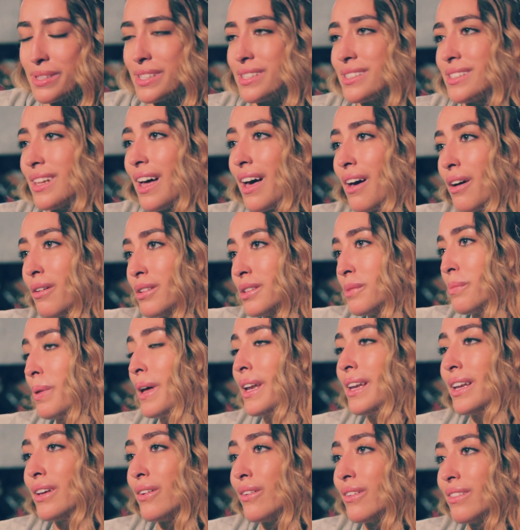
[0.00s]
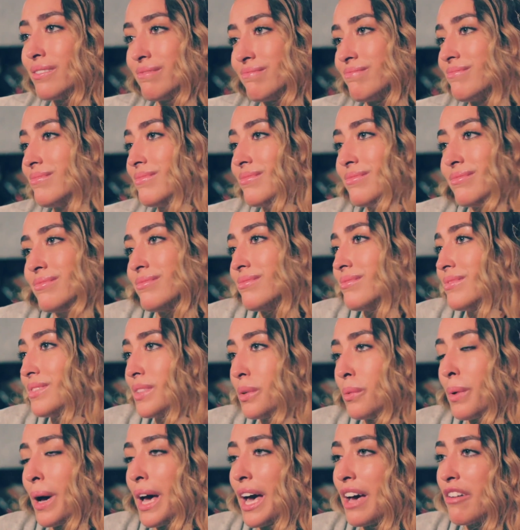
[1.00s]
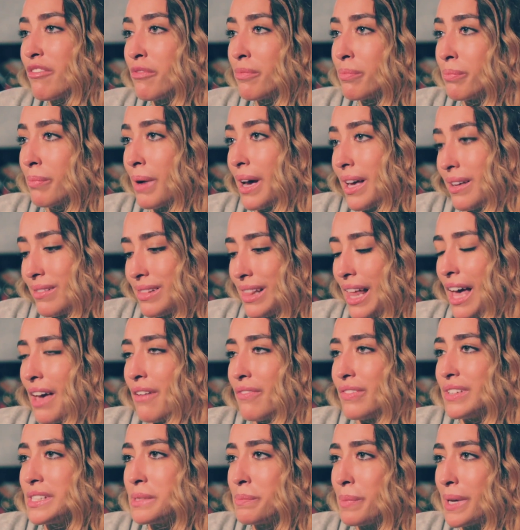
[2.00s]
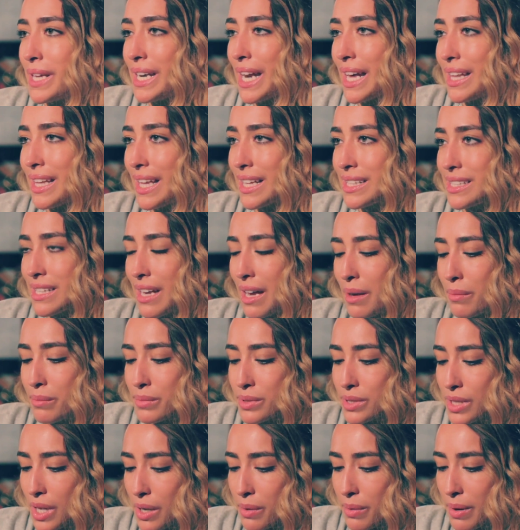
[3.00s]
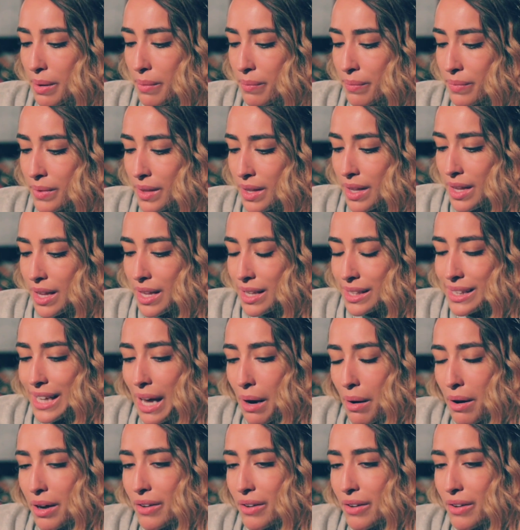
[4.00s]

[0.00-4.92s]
a style depending on the way my life has been at that time. So now I